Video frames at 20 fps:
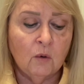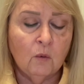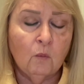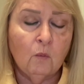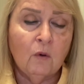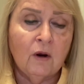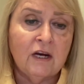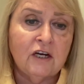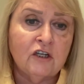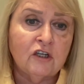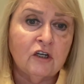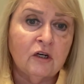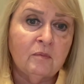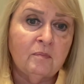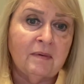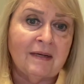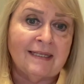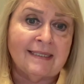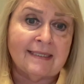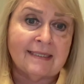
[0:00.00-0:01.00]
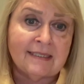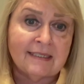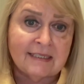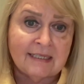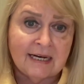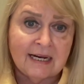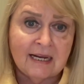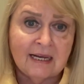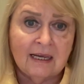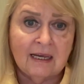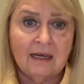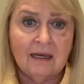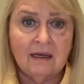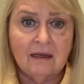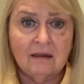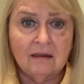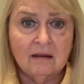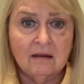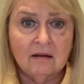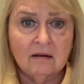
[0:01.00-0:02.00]
we should be
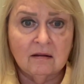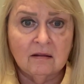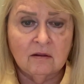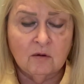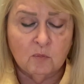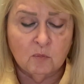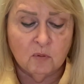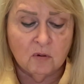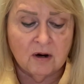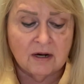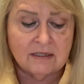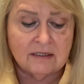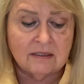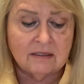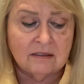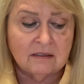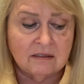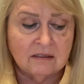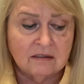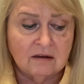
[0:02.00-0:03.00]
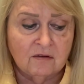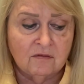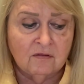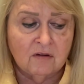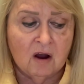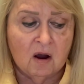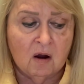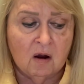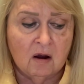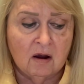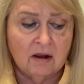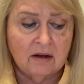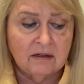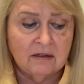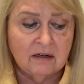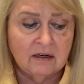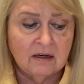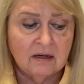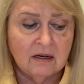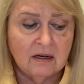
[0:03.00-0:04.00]
seeking the presence of
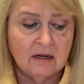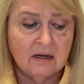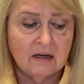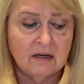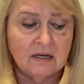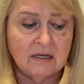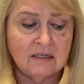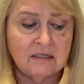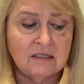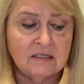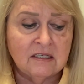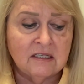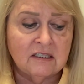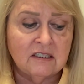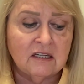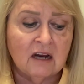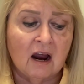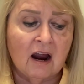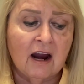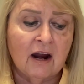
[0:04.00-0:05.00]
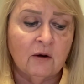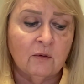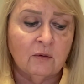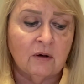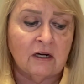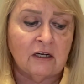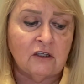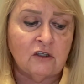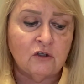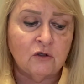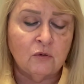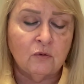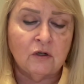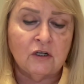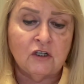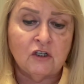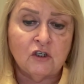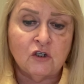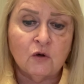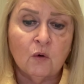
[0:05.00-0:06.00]
God, desiring to
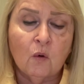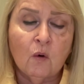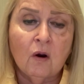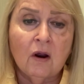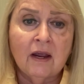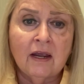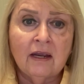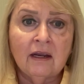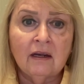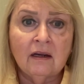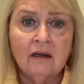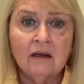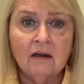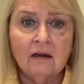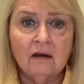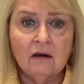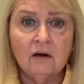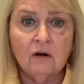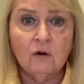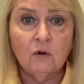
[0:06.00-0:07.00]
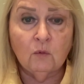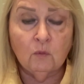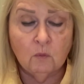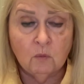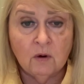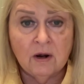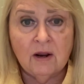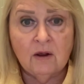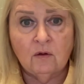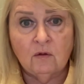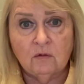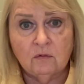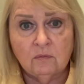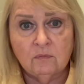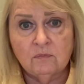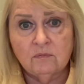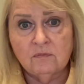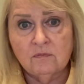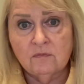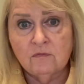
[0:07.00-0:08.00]
enjoy real
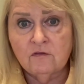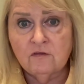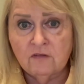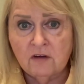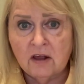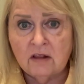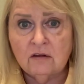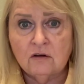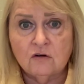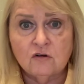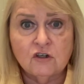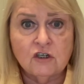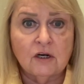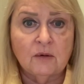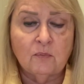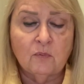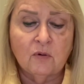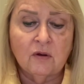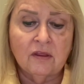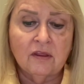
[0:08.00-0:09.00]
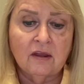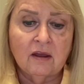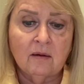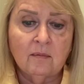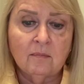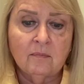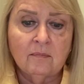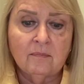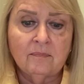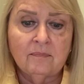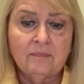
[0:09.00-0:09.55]
fellowship with him.